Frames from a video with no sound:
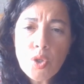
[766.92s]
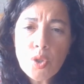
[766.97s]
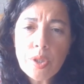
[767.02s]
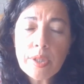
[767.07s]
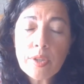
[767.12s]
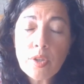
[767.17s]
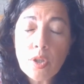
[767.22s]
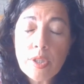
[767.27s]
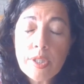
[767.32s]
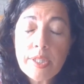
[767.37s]

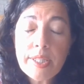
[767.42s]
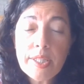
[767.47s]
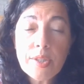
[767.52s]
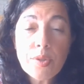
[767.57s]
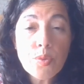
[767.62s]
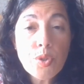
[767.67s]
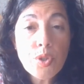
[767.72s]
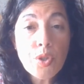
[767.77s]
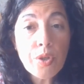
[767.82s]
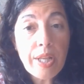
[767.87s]

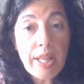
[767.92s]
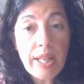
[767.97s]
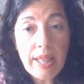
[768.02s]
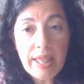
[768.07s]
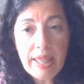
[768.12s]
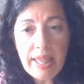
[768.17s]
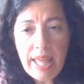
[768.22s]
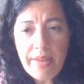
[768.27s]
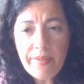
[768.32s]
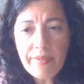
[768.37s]
constitutional
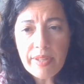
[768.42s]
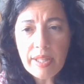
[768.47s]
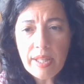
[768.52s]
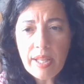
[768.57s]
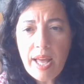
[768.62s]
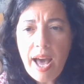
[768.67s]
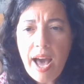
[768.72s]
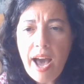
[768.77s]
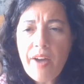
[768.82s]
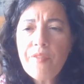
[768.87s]
level
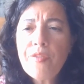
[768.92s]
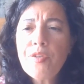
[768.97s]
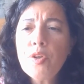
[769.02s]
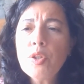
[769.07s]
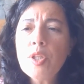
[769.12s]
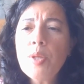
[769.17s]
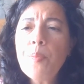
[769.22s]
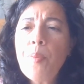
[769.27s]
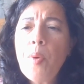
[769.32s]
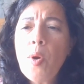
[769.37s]
and from
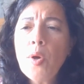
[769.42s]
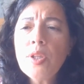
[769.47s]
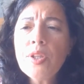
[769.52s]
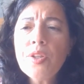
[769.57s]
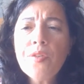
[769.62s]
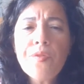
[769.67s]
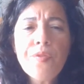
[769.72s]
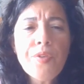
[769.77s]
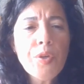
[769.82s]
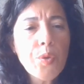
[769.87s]
the point
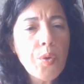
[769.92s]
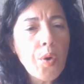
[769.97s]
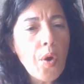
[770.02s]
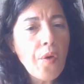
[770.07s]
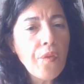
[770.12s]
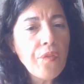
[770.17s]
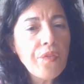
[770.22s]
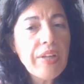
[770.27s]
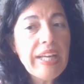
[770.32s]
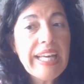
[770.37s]
of view
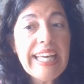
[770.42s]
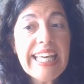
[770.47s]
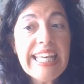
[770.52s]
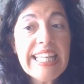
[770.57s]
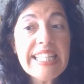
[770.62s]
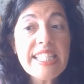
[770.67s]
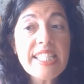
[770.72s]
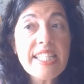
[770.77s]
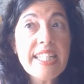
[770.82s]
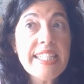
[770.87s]
of
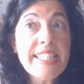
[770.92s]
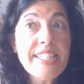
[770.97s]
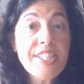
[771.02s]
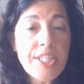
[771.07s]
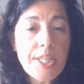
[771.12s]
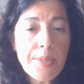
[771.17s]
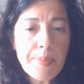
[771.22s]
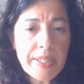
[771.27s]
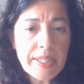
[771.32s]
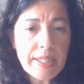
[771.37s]
its
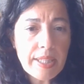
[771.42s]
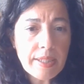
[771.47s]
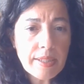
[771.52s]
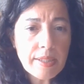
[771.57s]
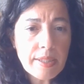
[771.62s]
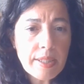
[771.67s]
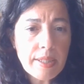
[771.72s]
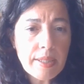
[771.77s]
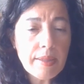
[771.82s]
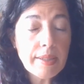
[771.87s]

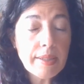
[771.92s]
legitimacy